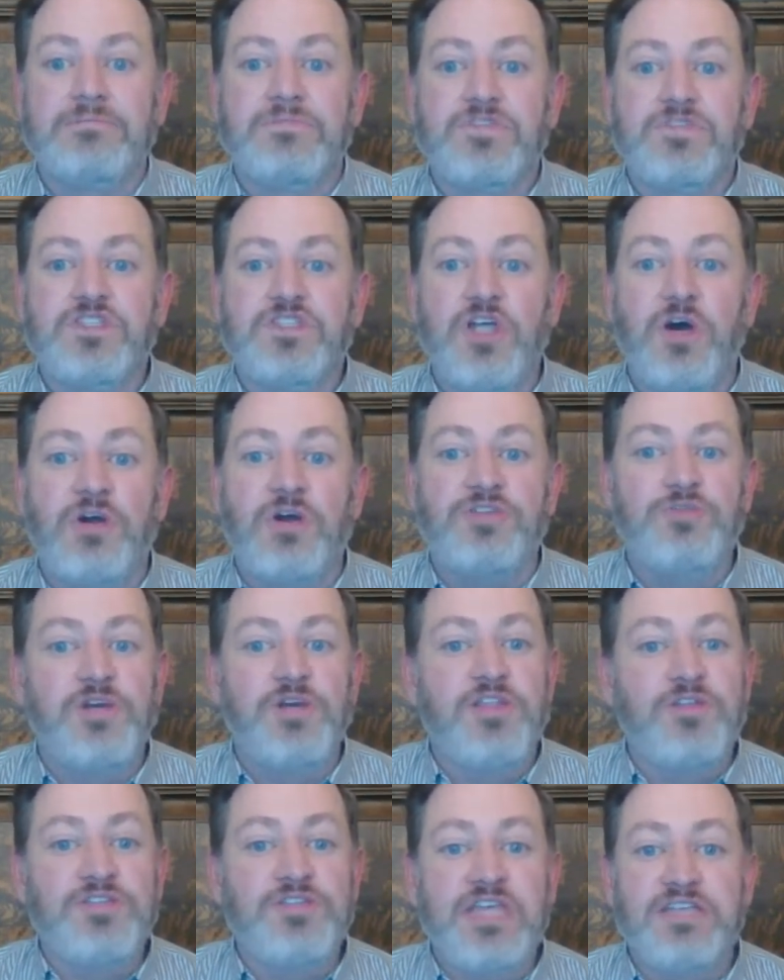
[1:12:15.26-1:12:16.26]
So it's
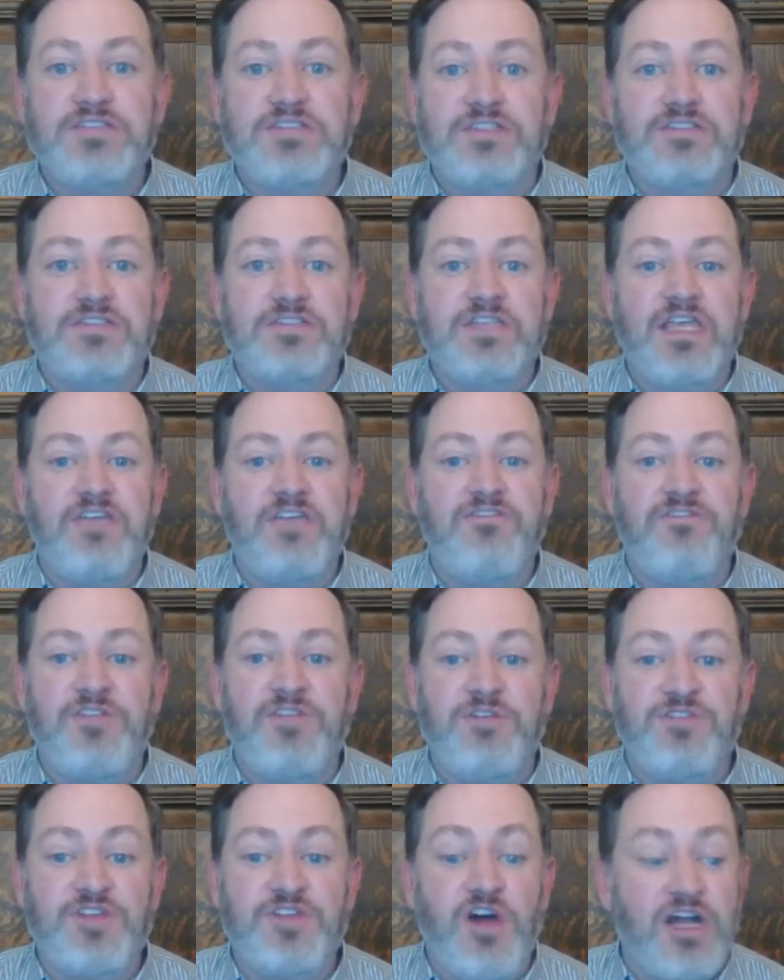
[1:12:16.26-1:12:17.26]
one of those cases. If
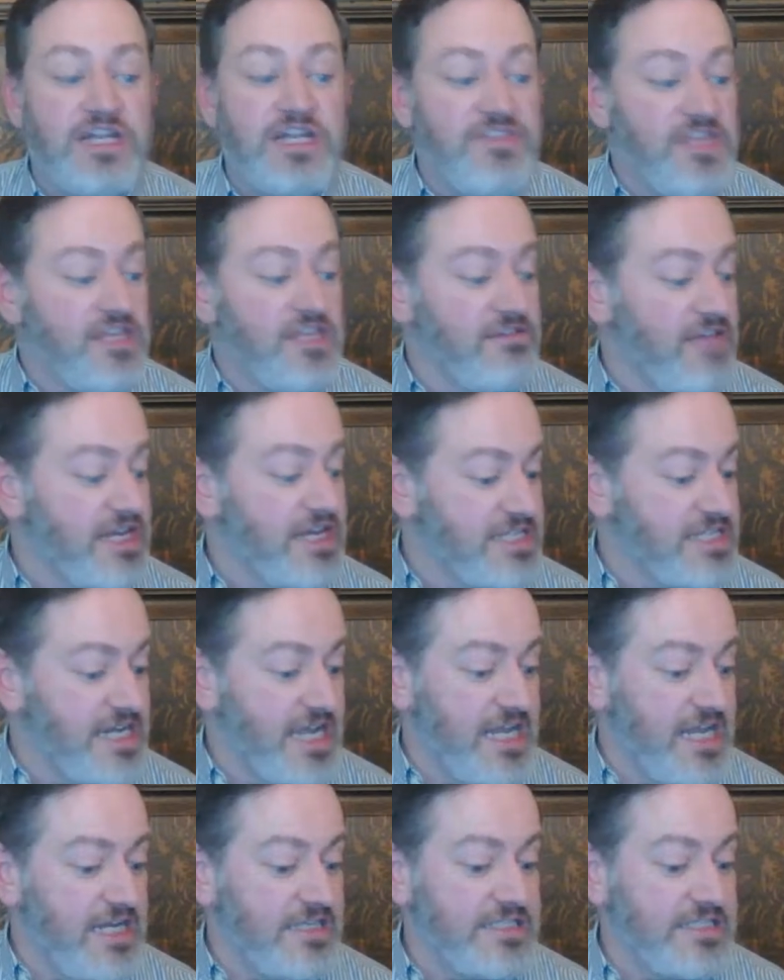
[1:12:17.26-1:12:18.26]
you saw anything you liked
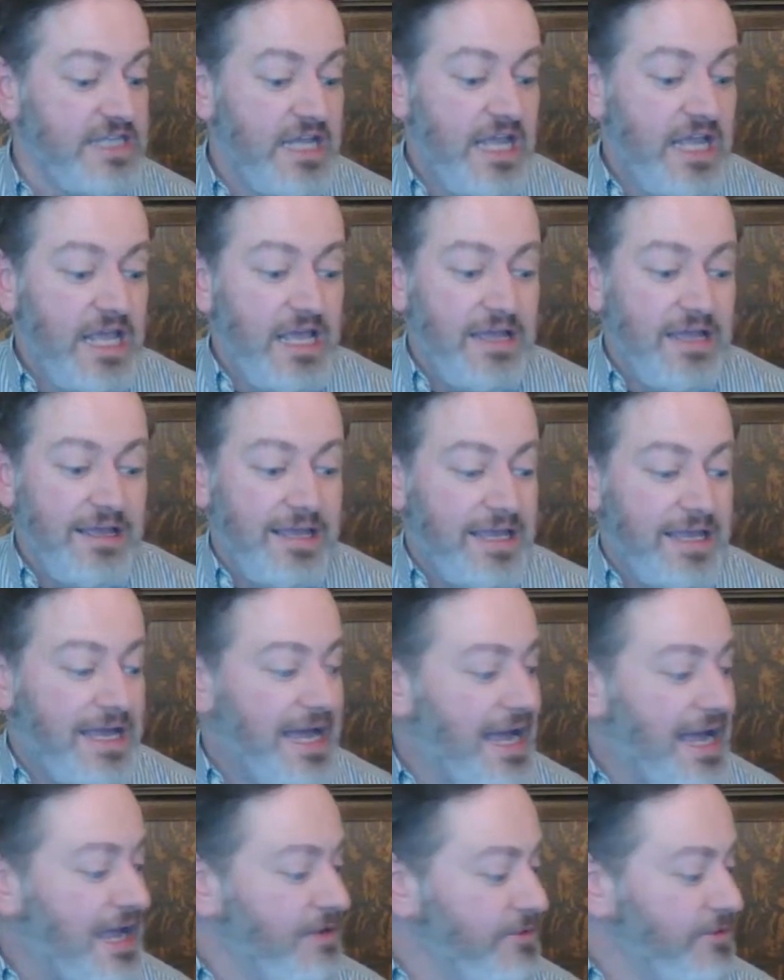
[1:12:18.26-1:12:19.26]
tonight,
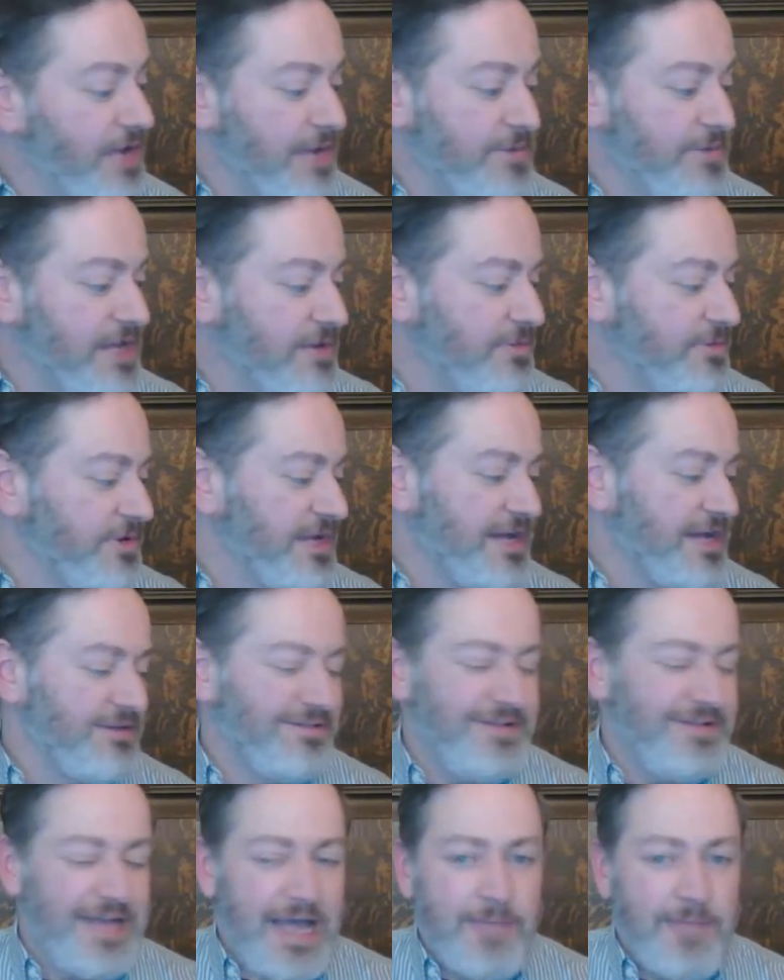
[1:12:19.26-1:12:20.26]

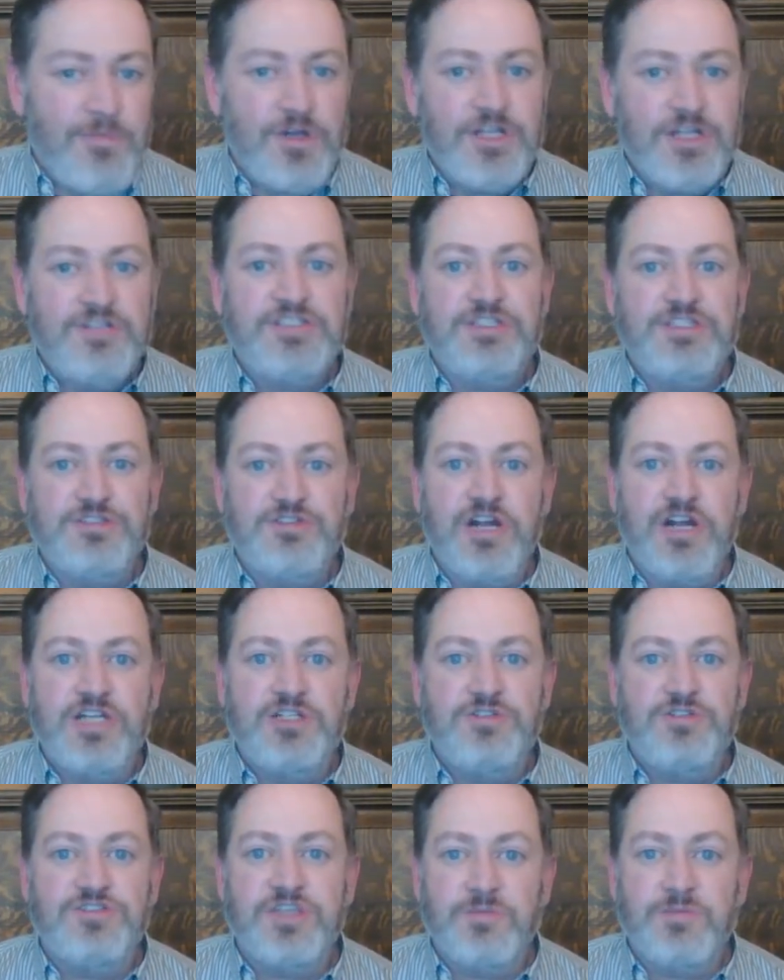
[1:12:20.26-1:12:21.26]
I'm going to still try
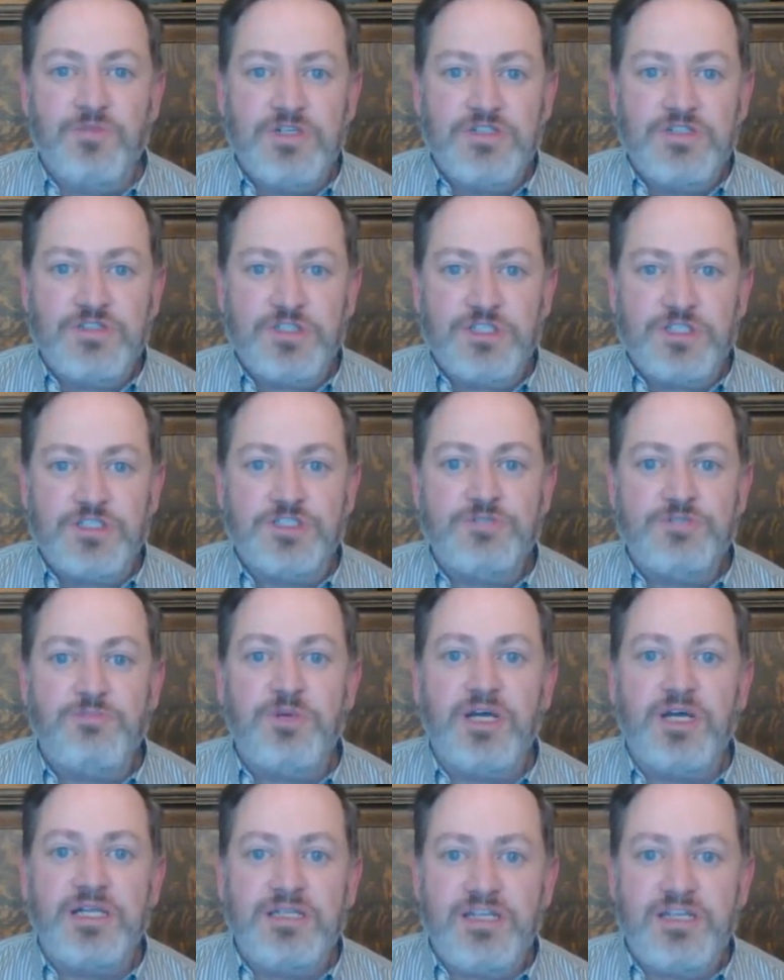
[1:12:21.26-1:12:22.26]
and do some
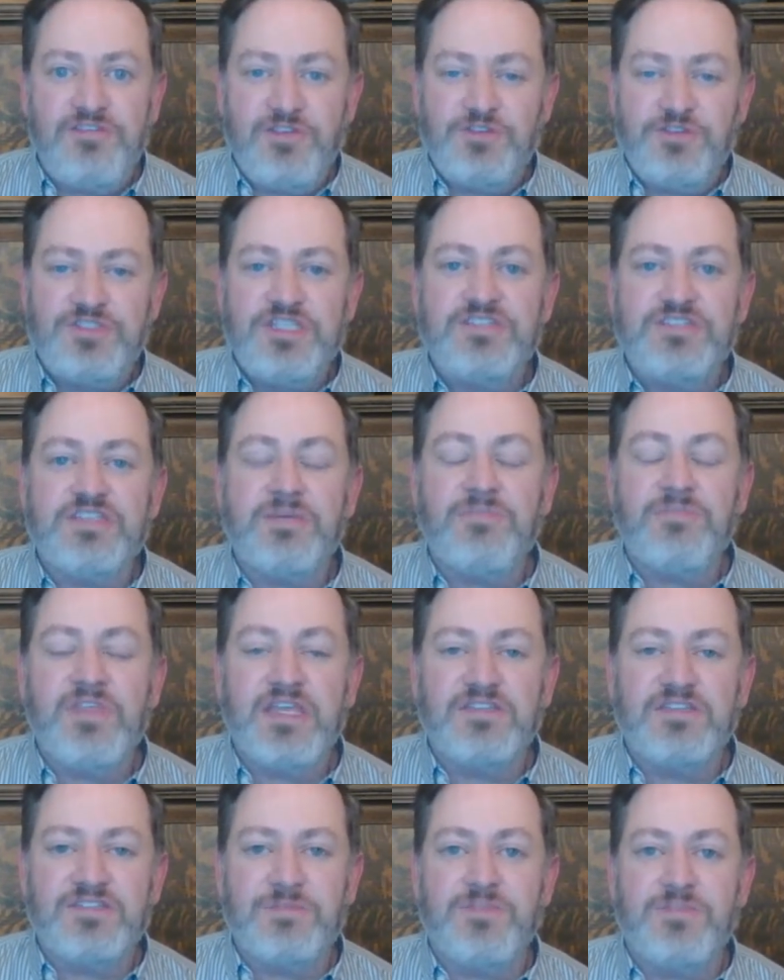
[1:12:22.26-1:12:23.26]
research, but if you see
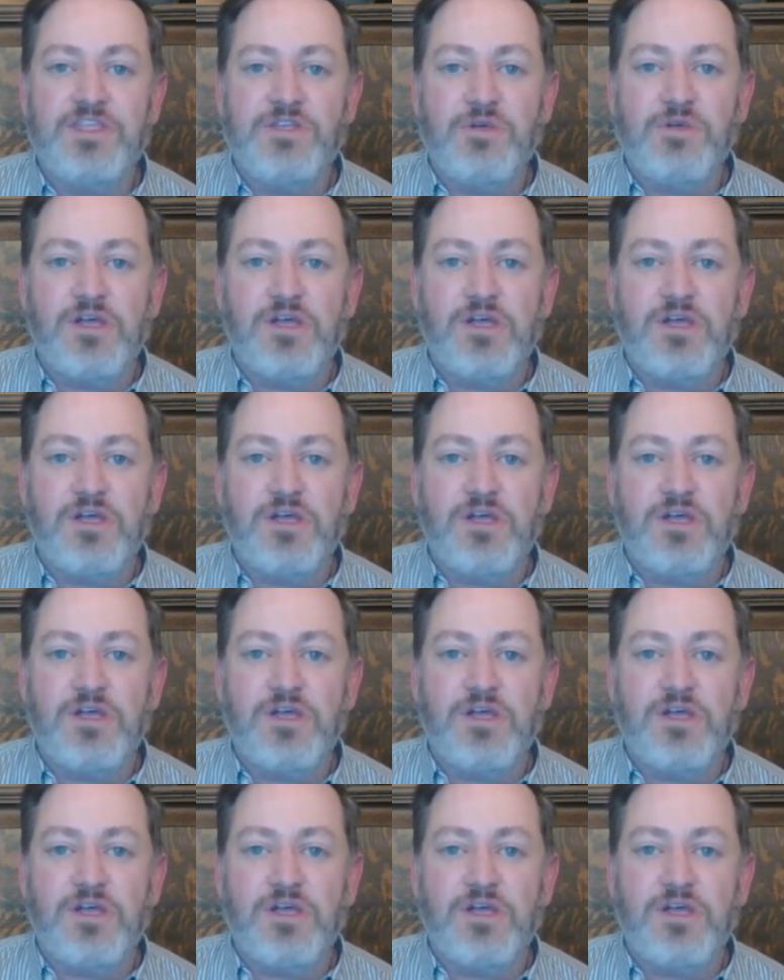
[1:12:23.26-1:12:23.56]
something, it's something you